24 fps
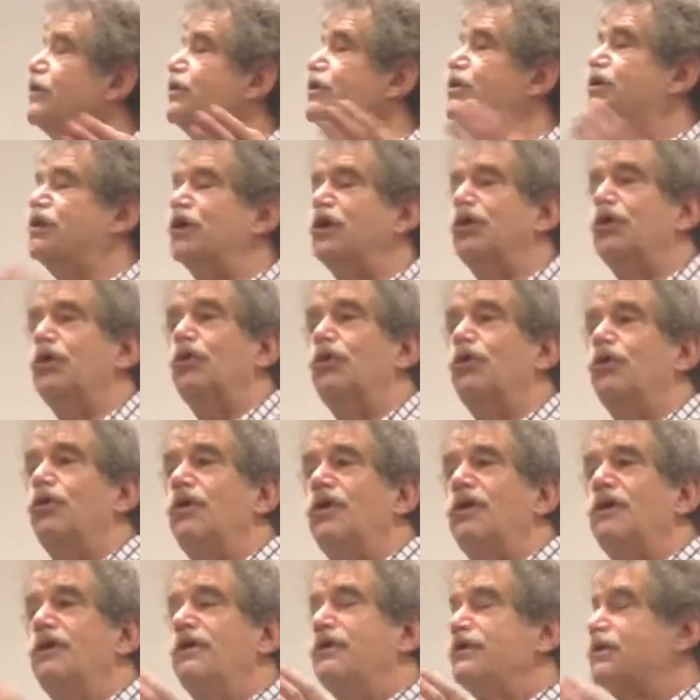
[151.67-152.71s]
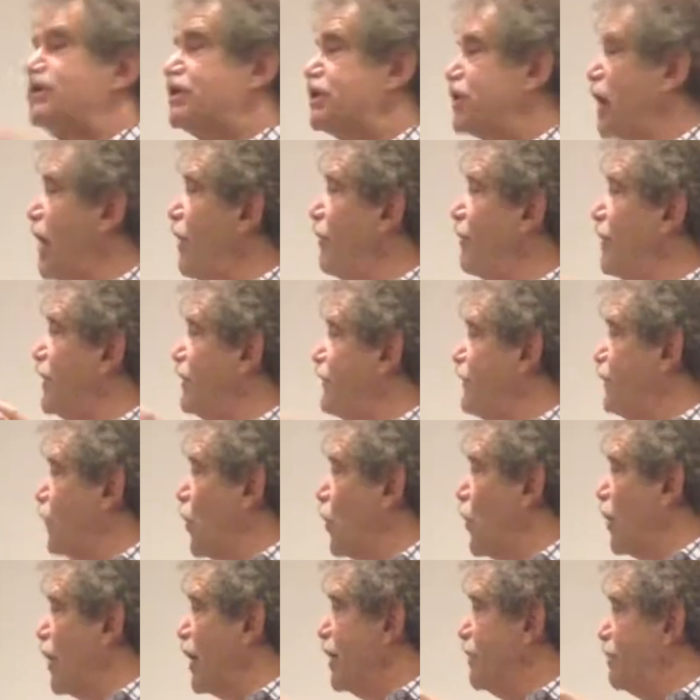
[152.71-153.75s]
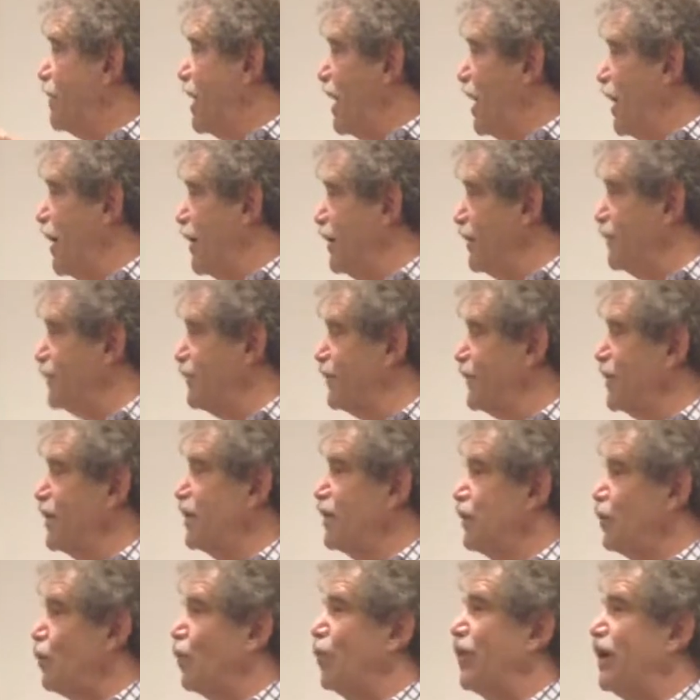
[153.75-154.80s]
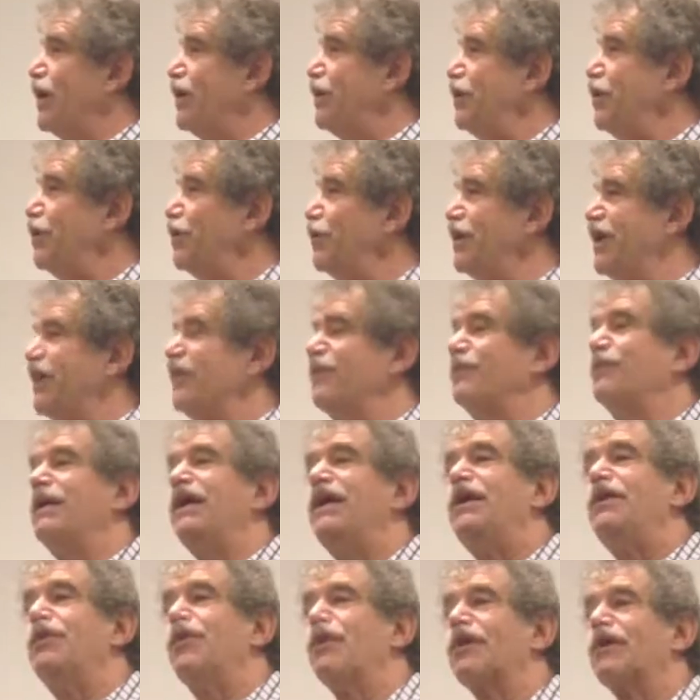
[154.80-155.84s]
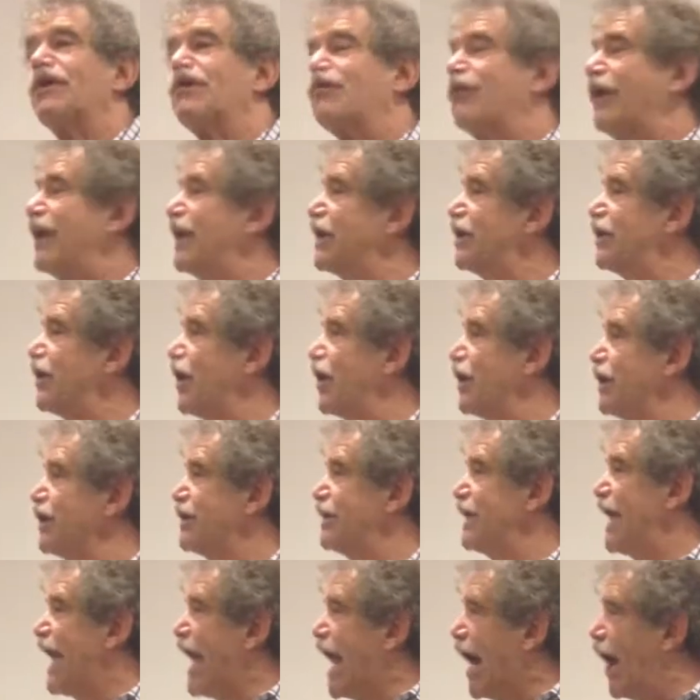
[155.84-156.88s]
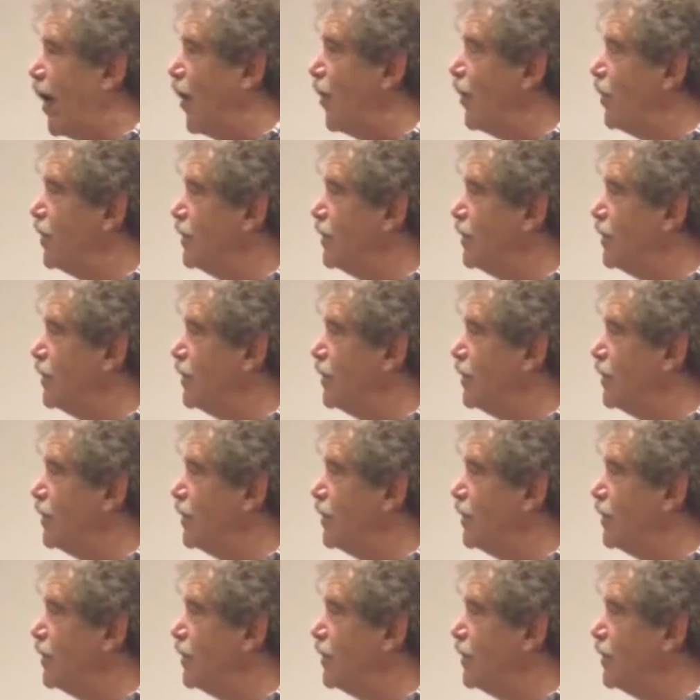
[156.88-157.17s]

To some form of, will you give me your credit card now?